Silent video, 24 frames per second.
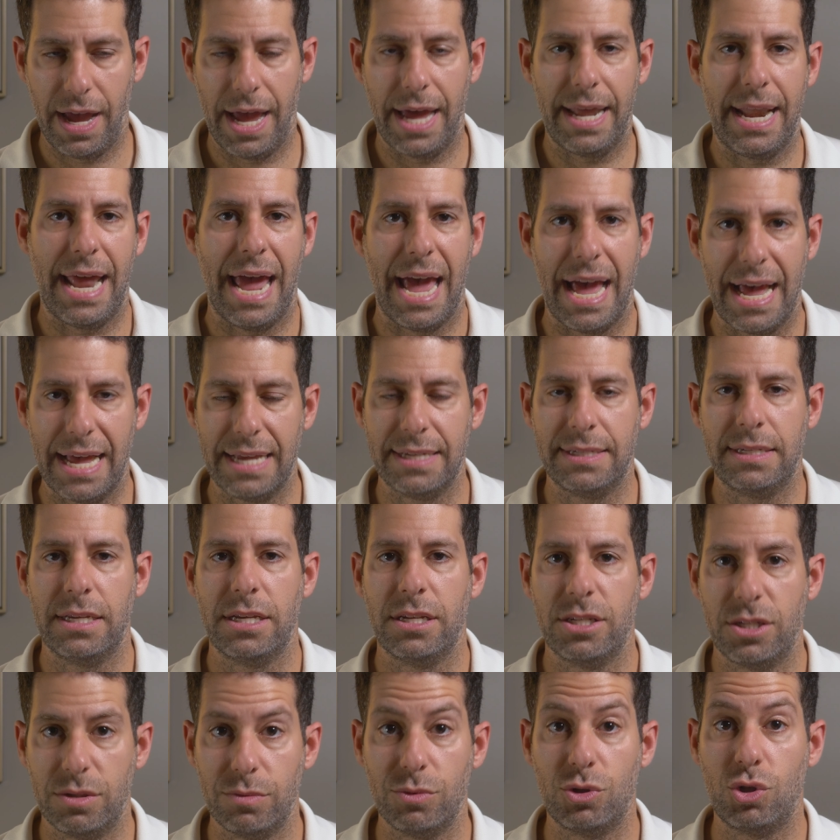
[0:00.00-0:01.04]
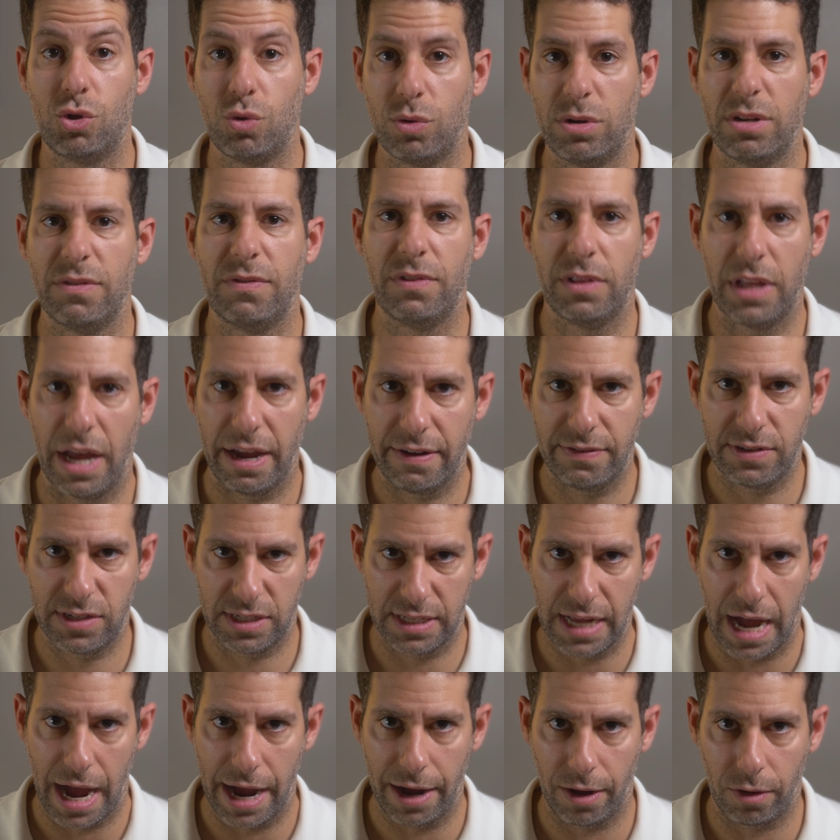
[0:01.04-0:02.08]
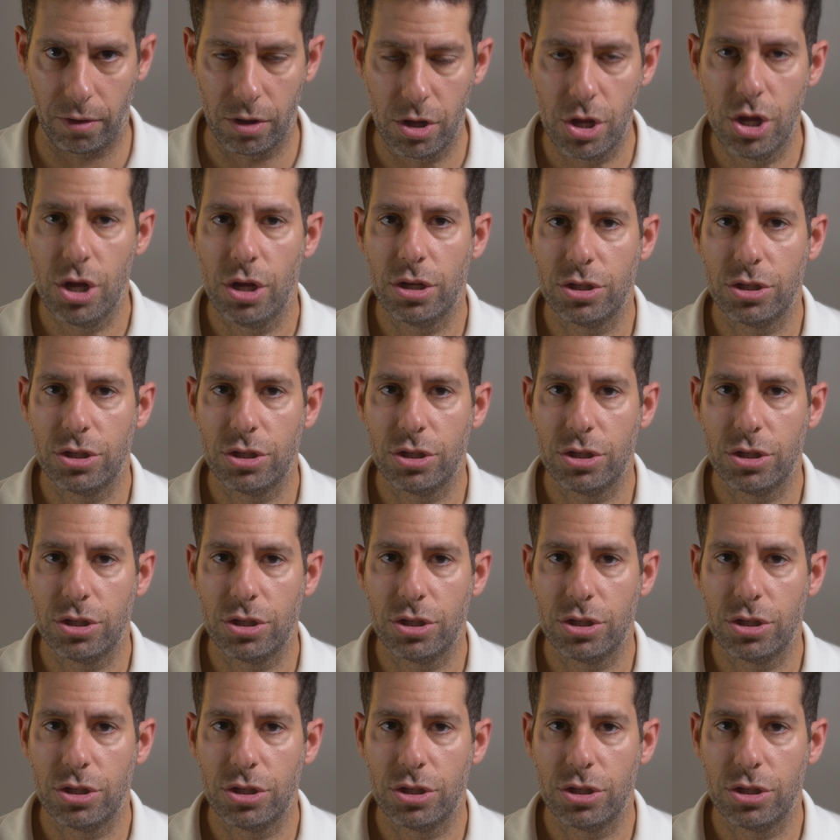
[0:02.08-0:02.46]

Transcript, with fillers: and has some sort of lifestyle.